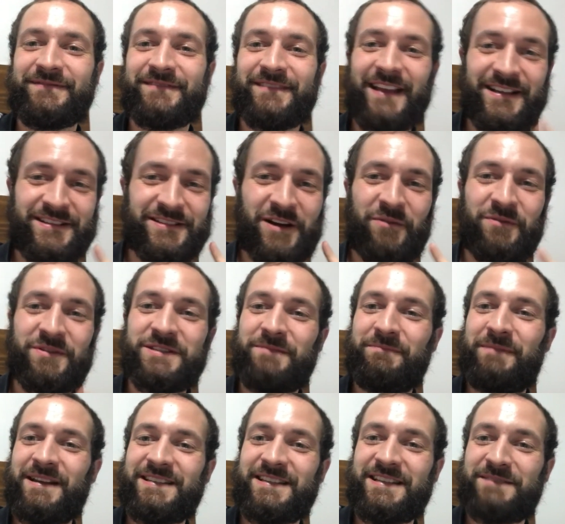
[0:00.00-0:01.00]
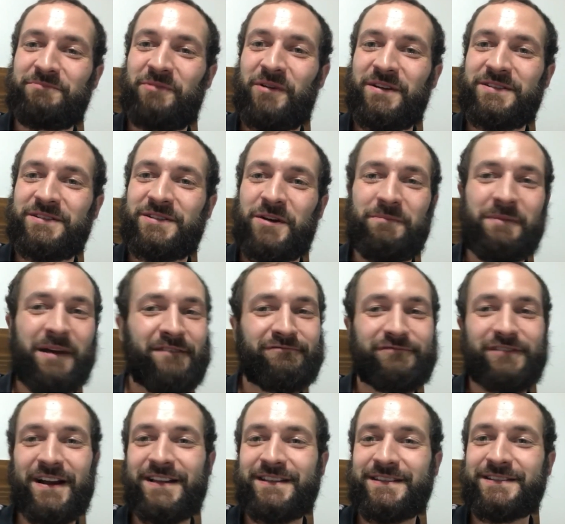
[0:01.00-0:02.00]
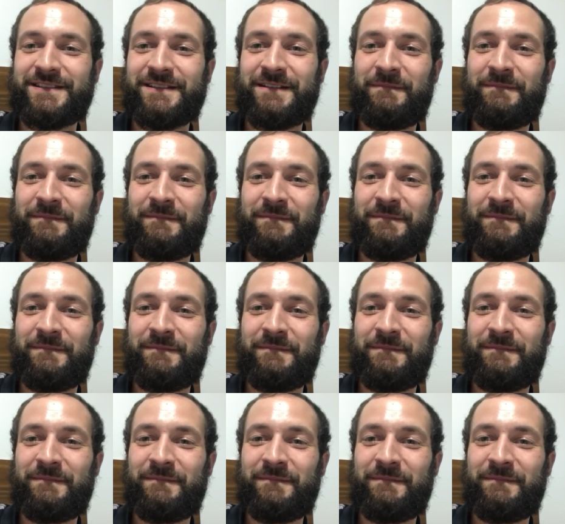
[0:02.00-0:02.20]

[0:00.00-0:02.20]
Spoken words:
That's always a basis point. So my friends,